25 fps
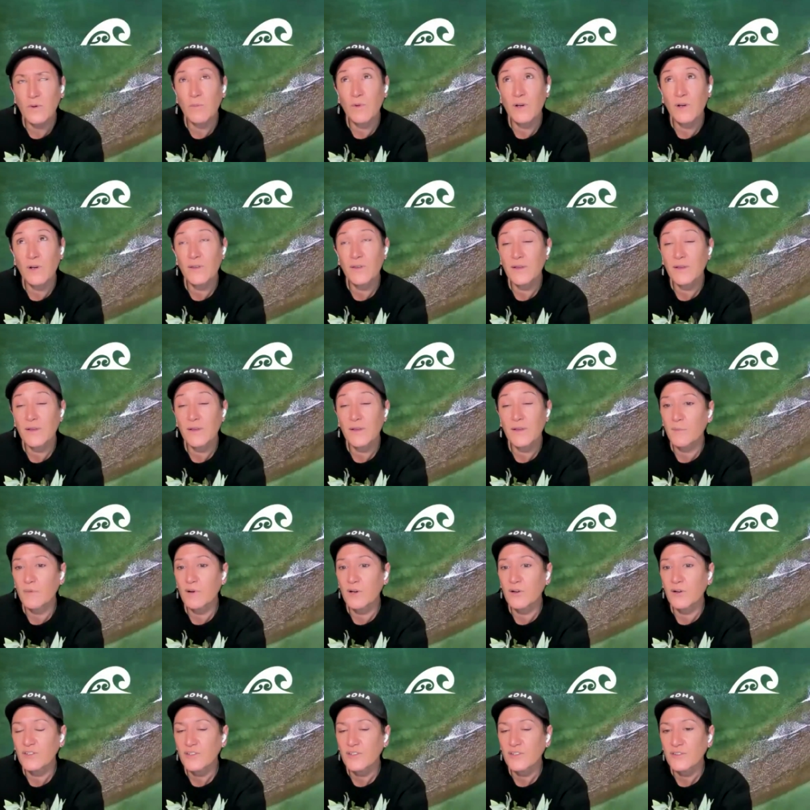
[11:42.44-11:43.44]
when we look at the
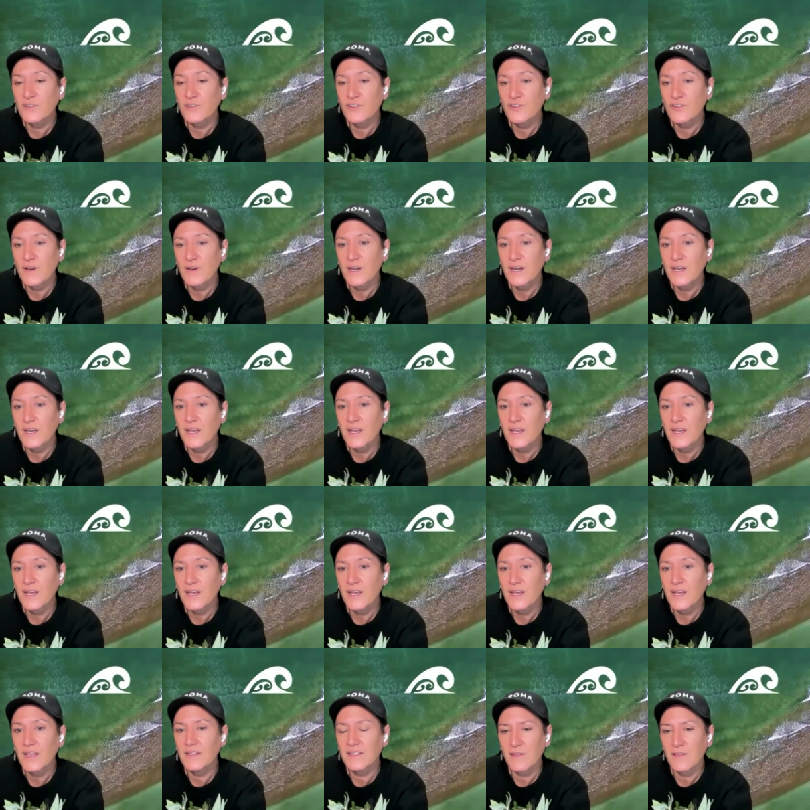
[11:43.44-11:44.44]
Global Oceans
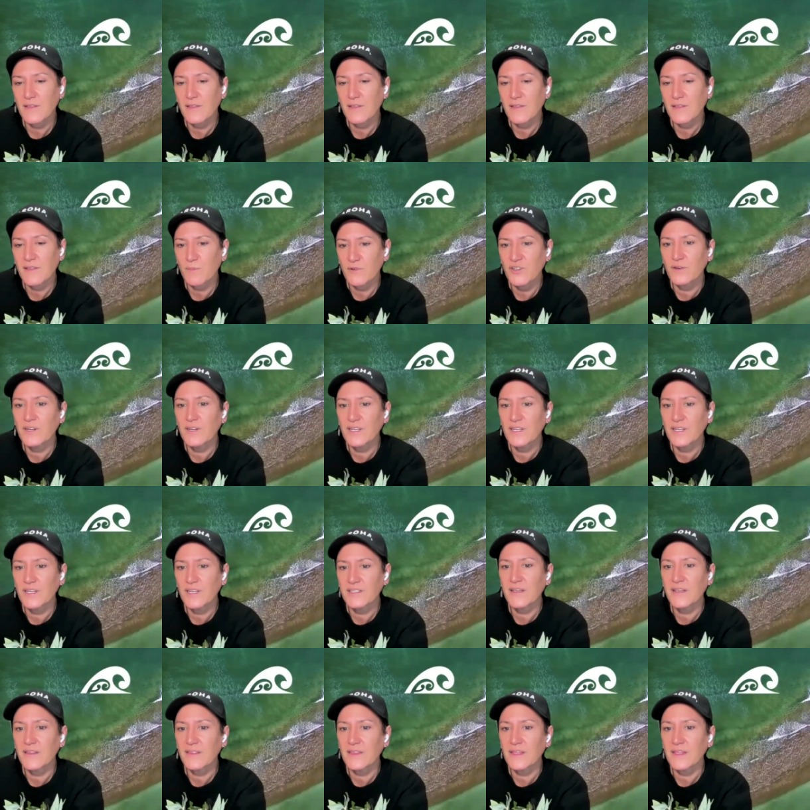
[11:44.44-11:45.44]
Treaty, there's other
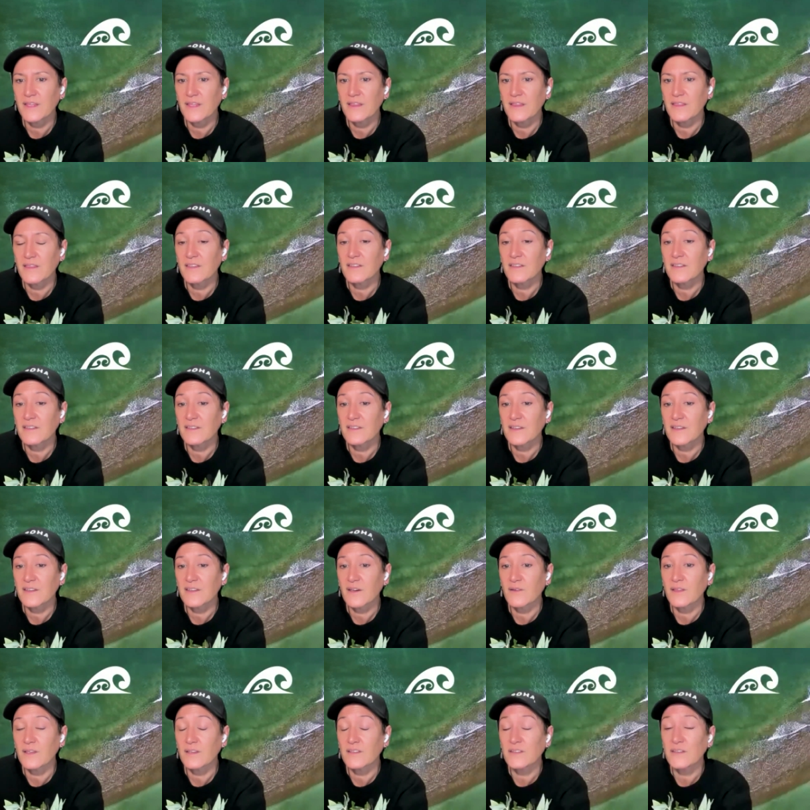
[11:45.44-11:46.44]
opportunities out there that
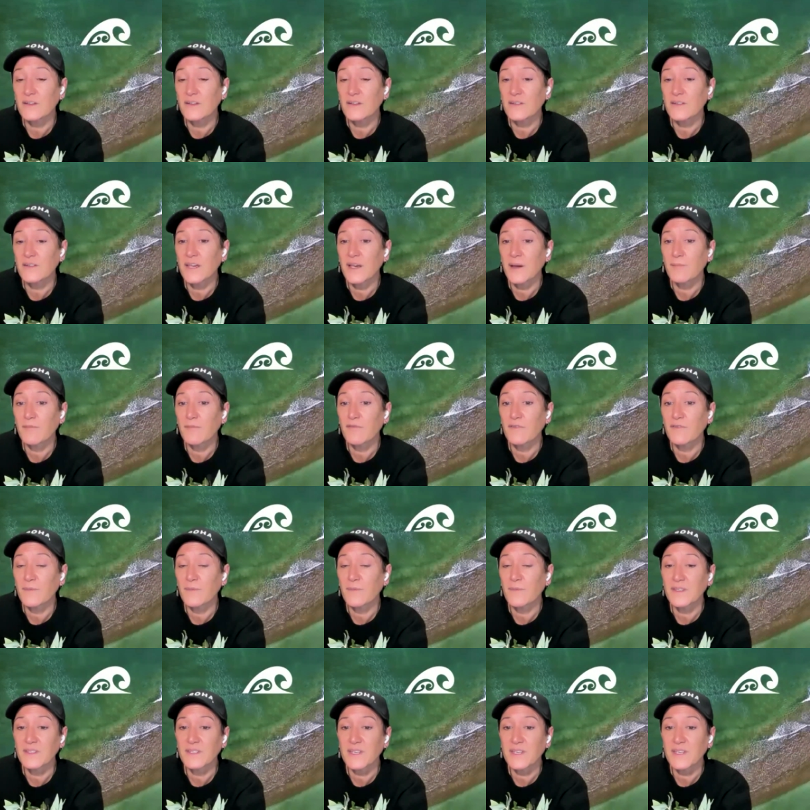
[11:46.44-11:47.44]
that's going to
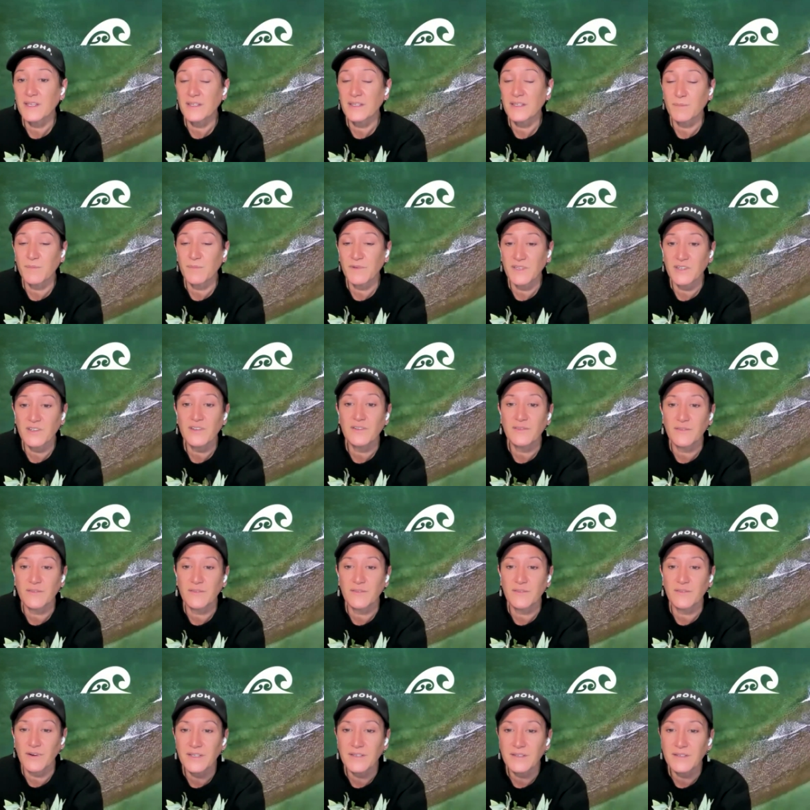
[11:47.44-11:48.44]
come from this
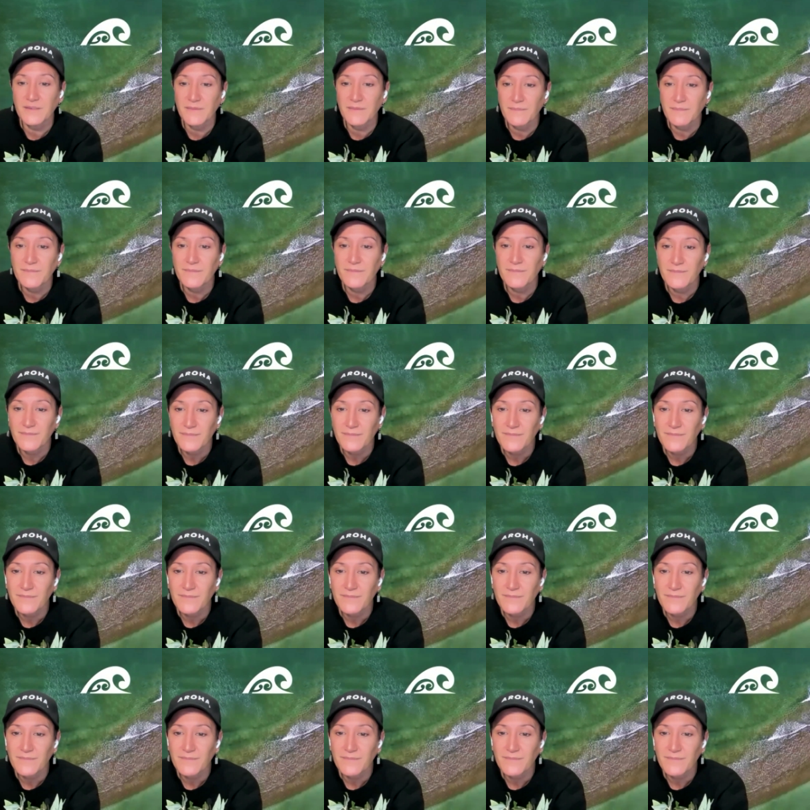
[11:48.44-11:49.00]
expedition, right?